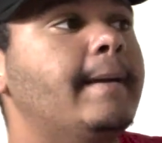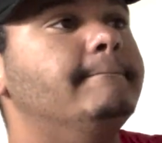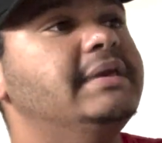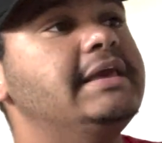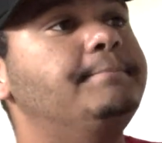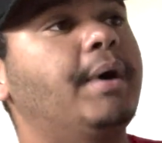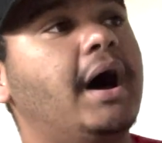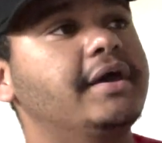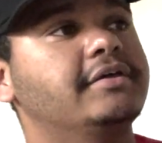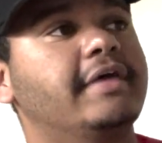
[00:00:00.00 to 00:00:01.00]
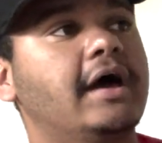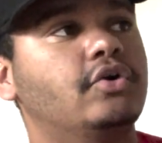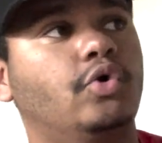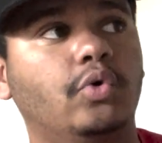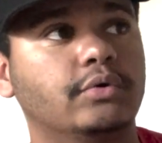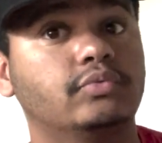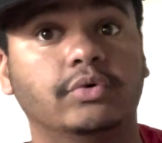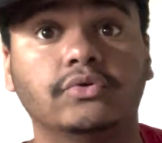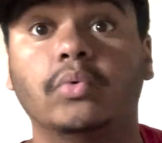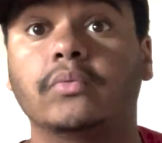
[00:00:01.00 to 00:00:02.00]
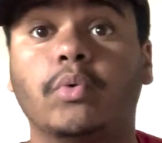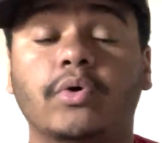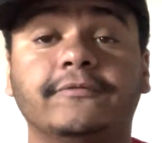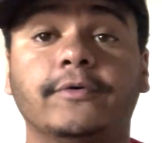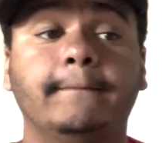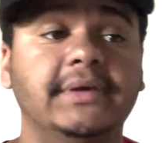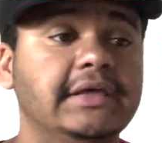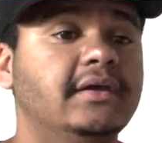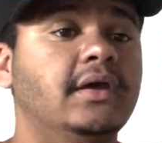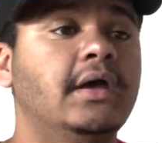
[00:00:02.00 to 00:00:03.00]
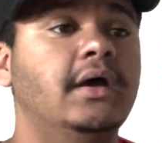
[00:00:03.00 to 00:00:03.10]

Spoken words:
Me buying that course was a reward for me,